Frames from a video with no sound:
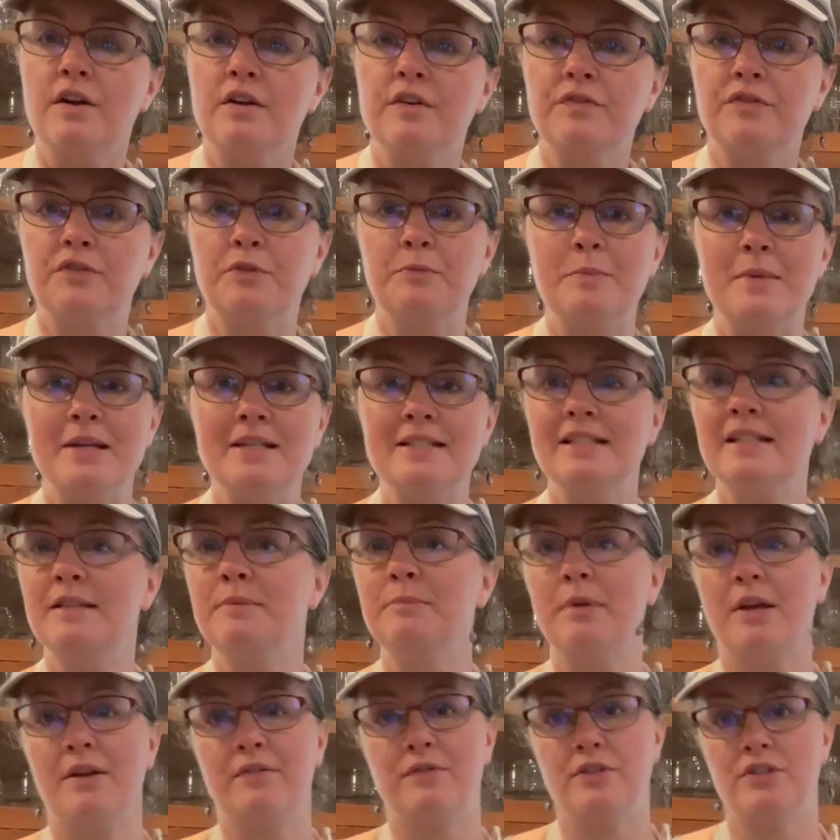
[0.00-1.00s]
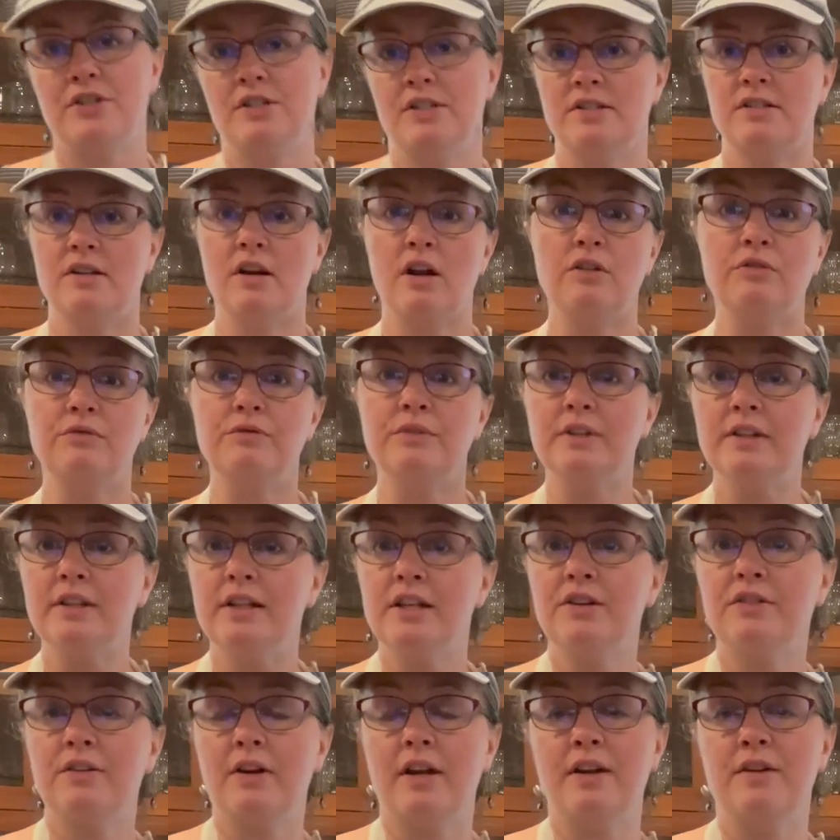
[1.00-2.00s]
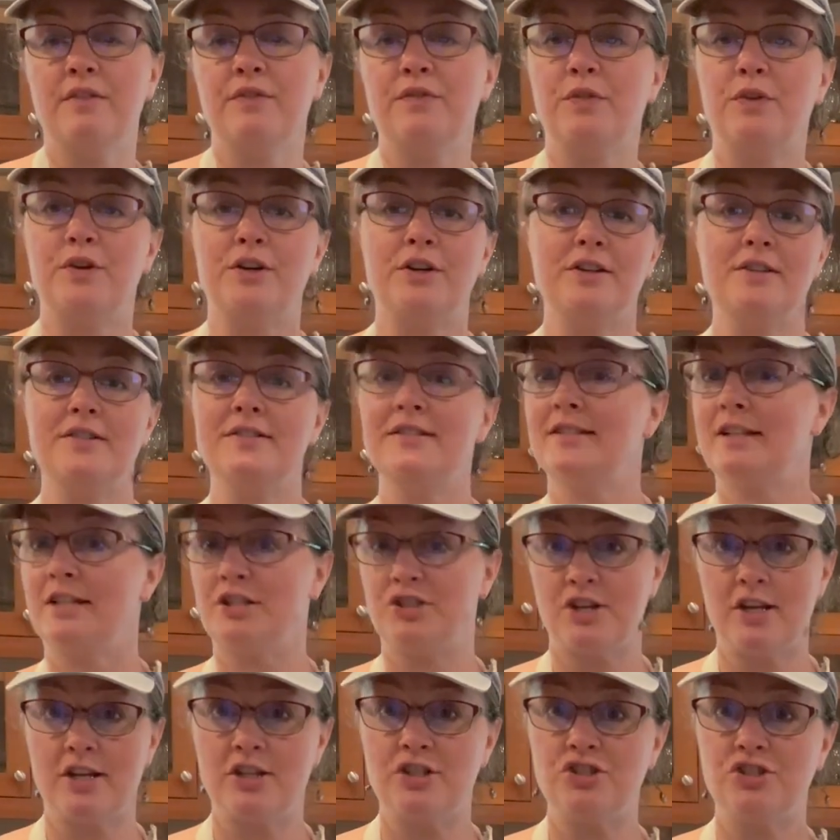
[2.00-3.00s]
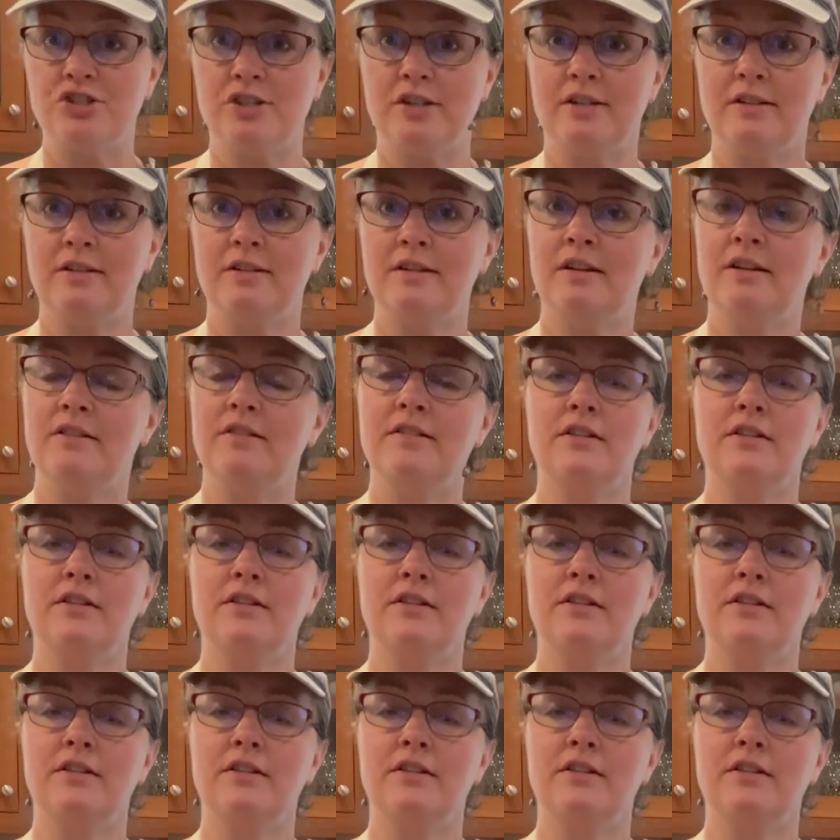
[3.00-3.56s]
Fermented beverages are really great for digestion.